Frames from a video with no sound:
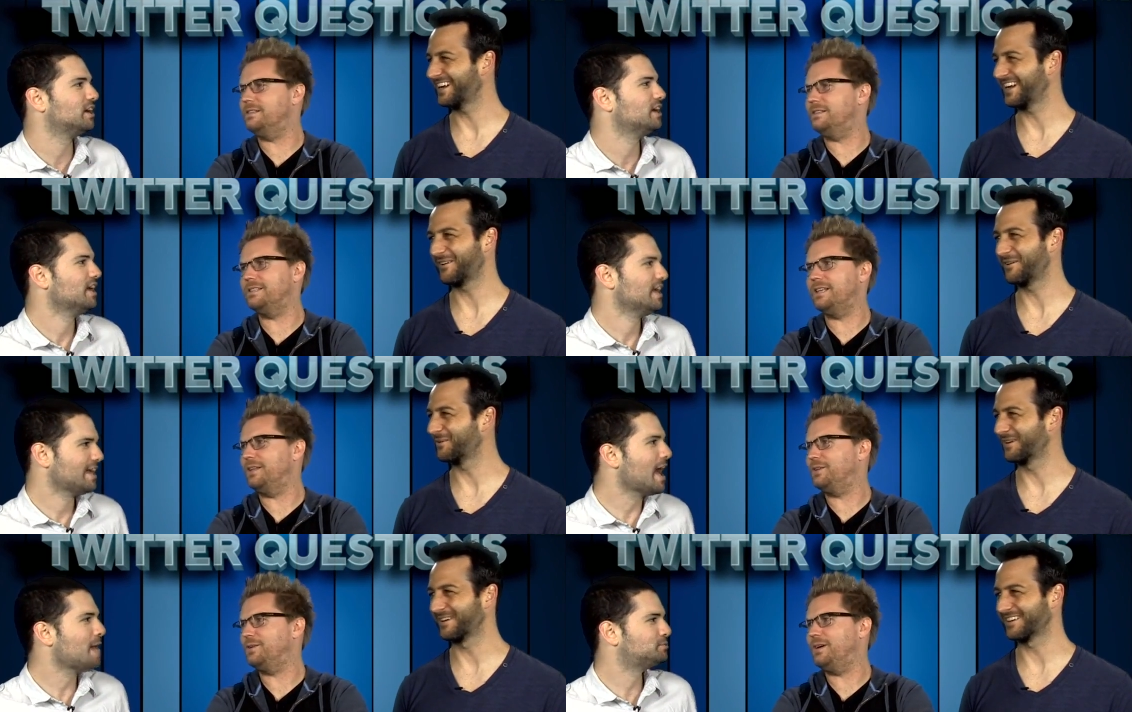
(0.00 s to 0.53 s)

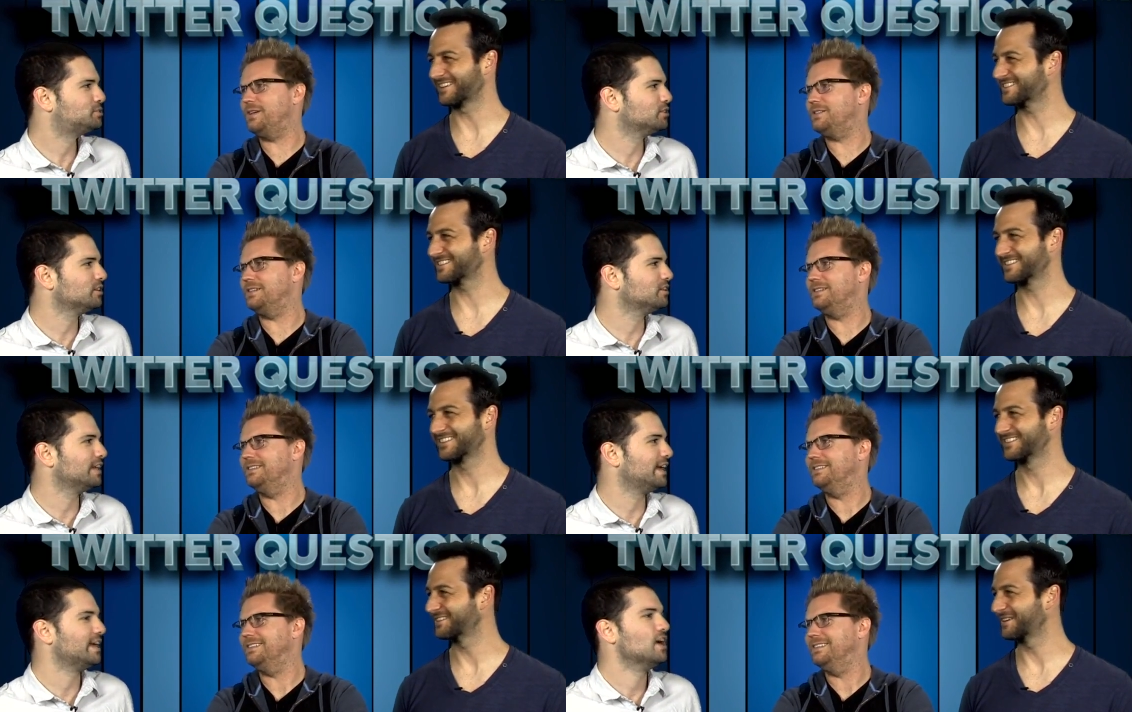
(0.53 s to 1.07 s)
Speaker 1: not what
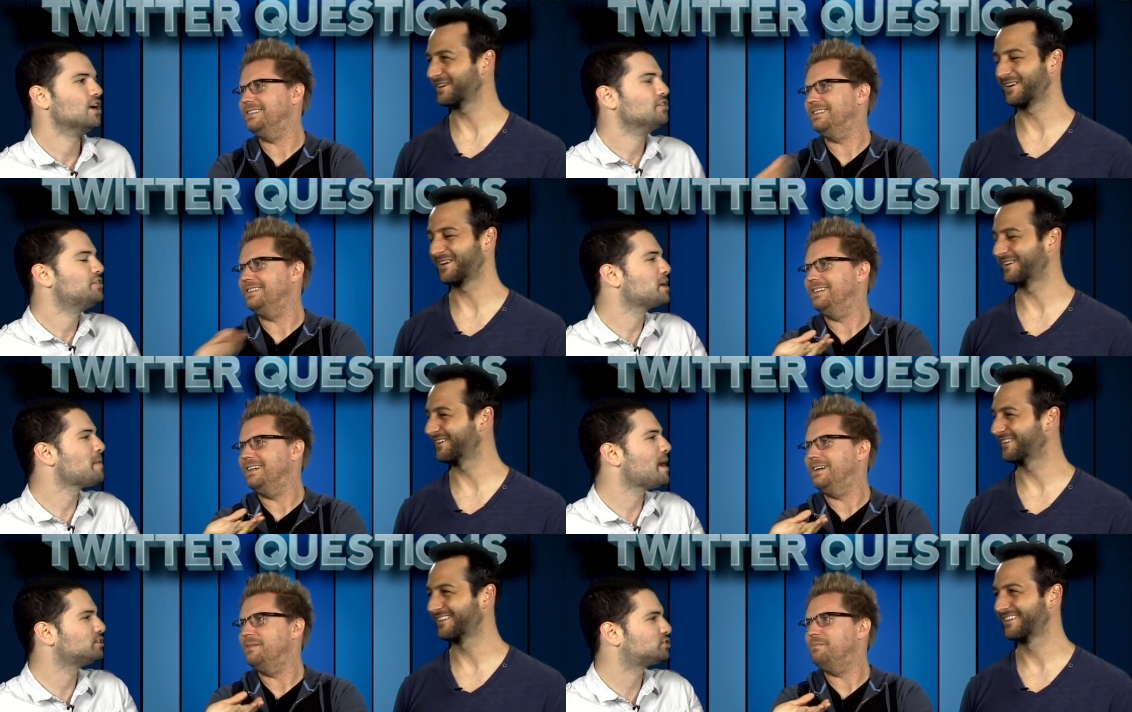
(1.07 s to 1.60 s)
Absolutely. No.
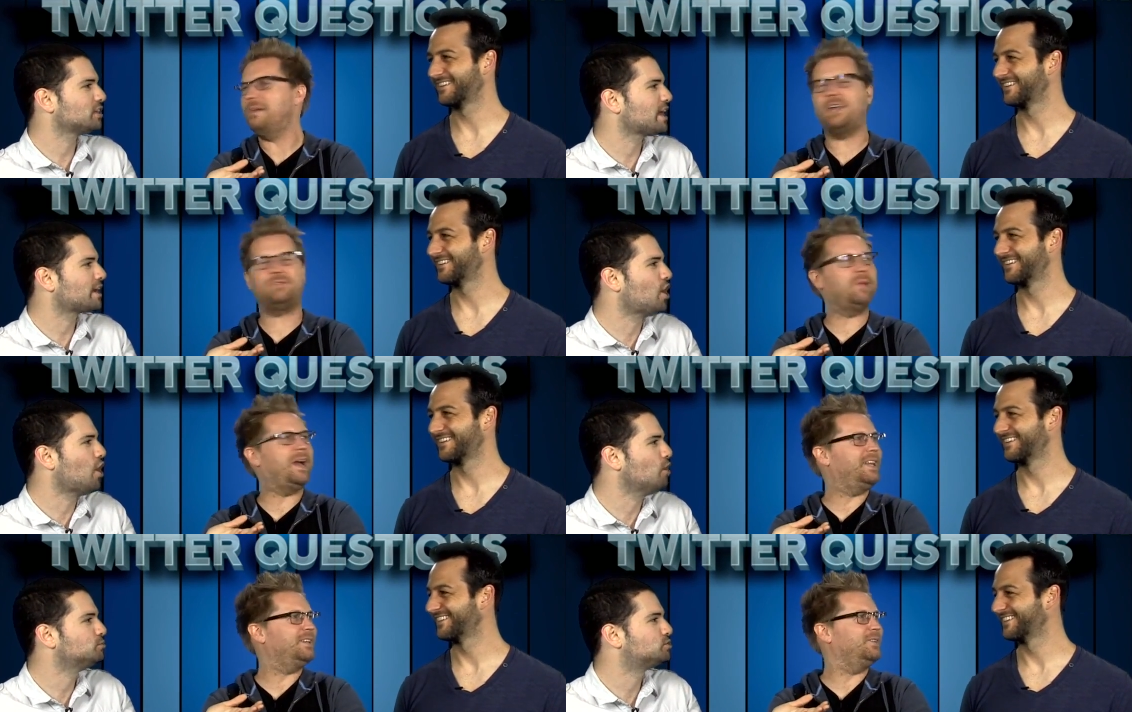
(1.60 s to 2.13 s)
Think about Sean
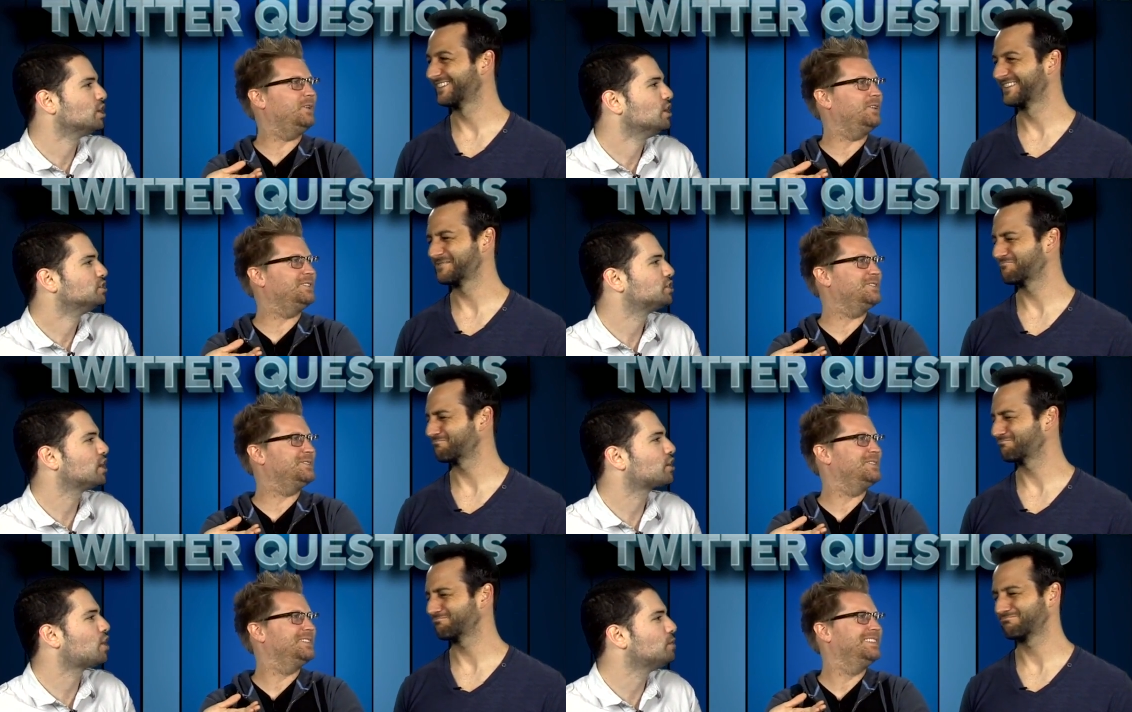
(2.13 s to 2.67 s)
Combs.
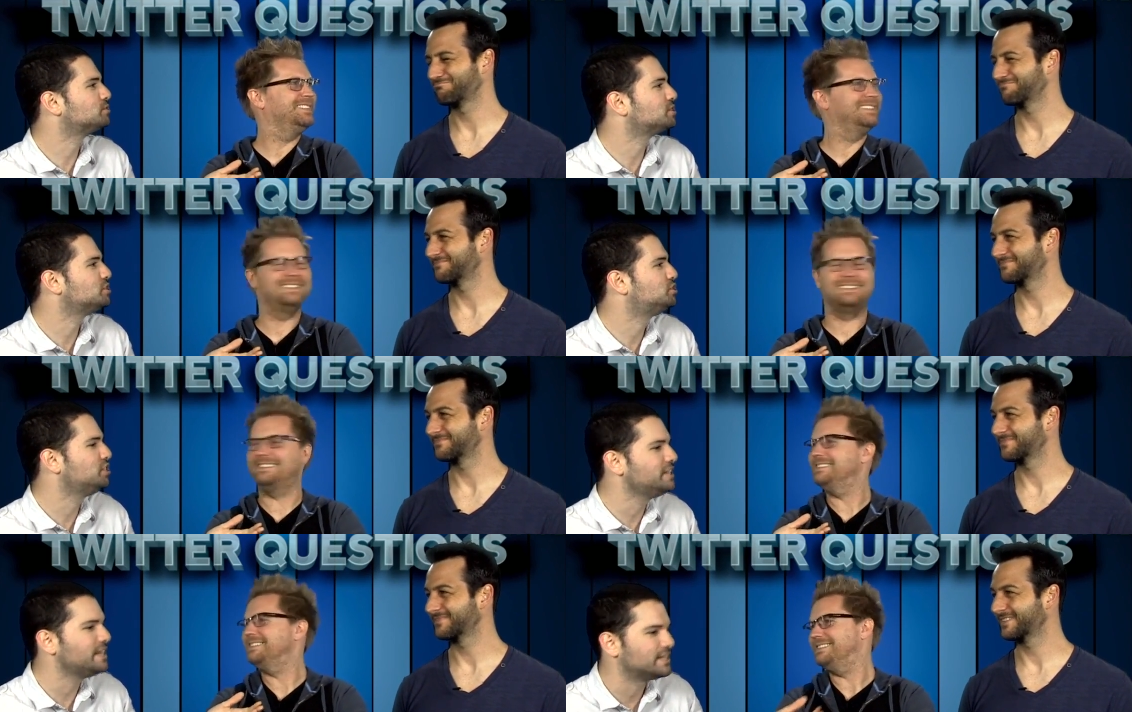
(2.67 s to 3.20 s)
Like, Sean is a
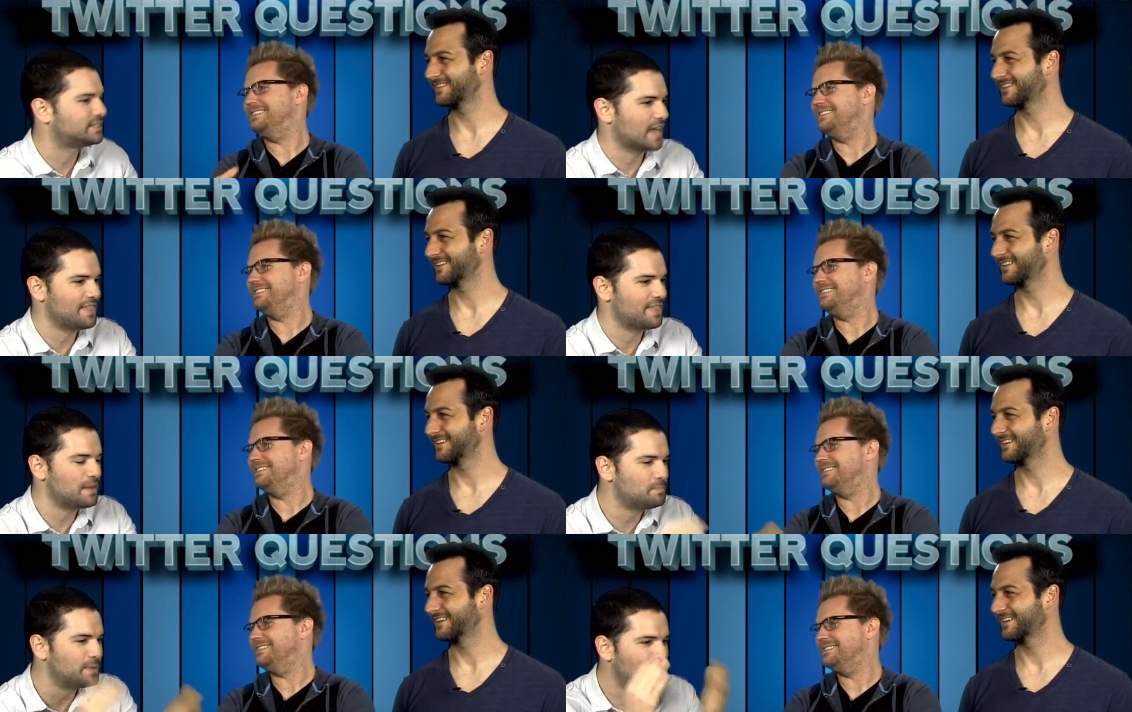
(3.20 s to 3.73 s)
genius,
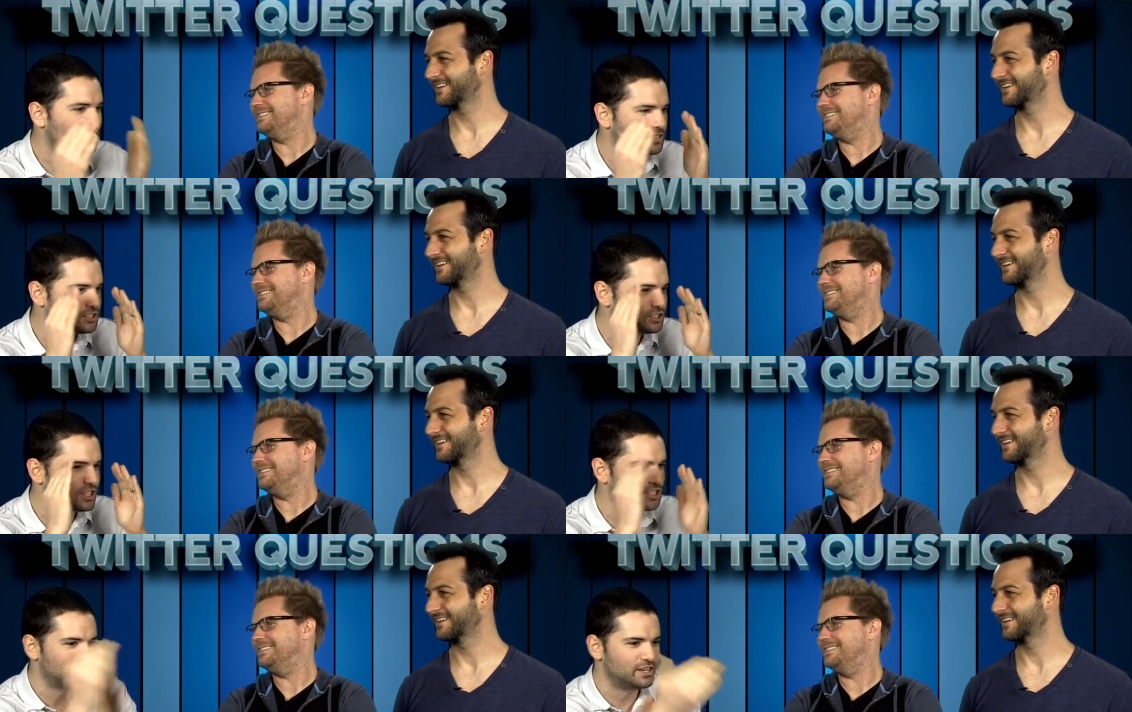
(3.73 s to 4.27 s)
and then because
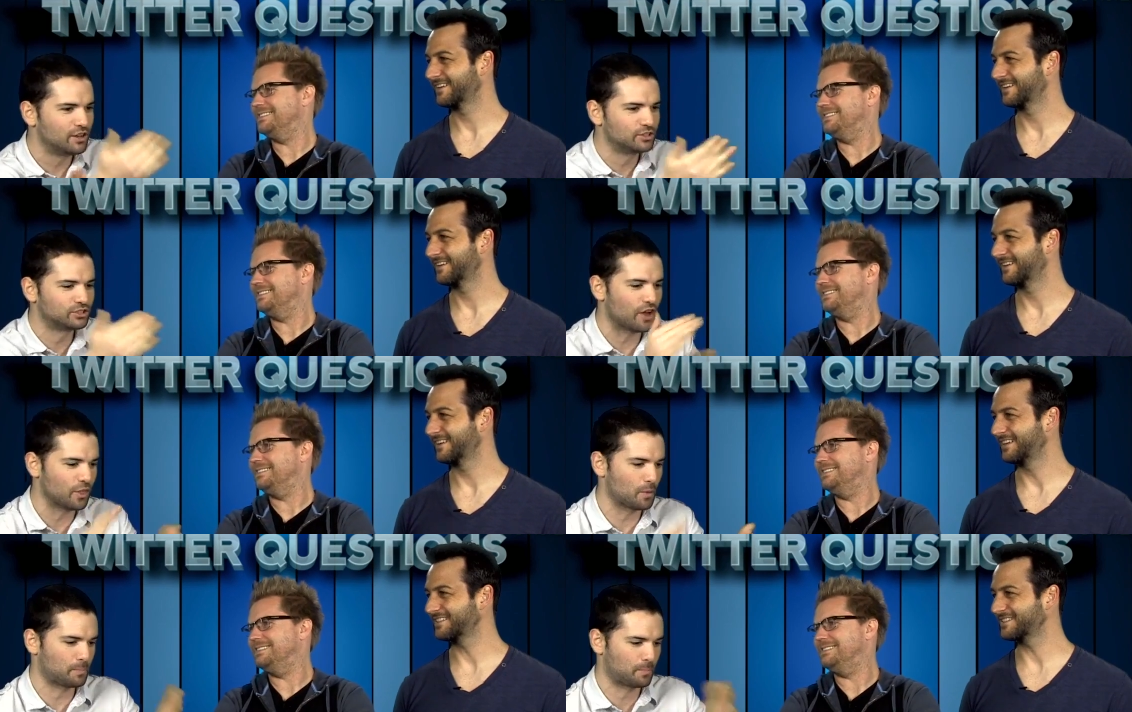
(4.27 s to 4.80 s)
he's a genius, he knows
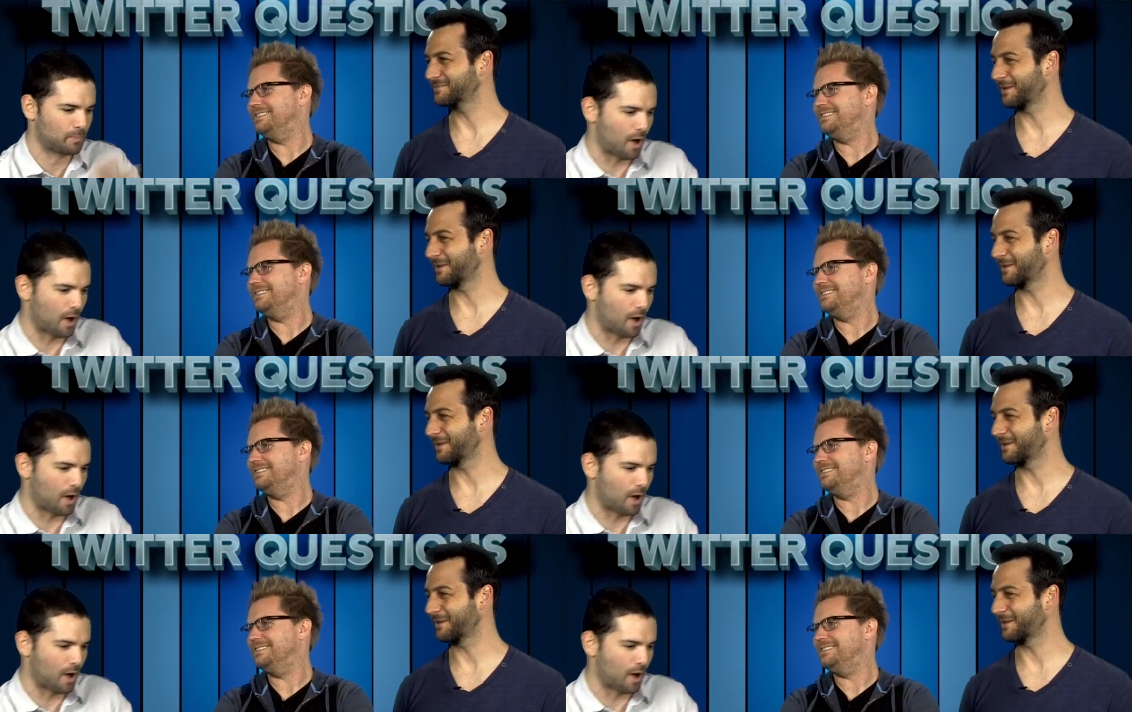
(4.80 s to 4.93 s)
all the